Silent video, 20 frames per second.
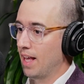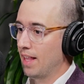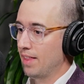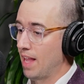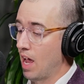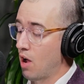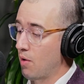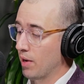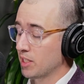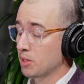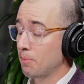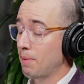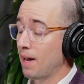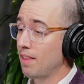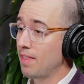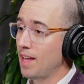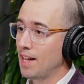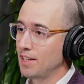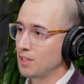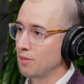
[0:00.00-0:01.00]
Now
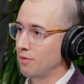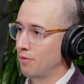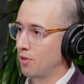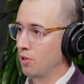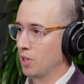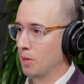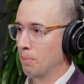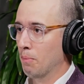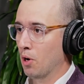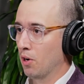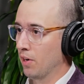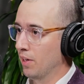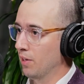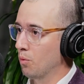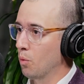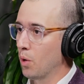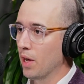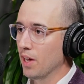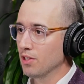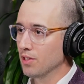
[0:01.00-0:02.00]
expand that to fully
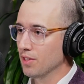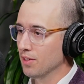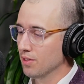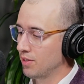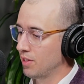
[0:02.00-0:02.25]
burdened wages.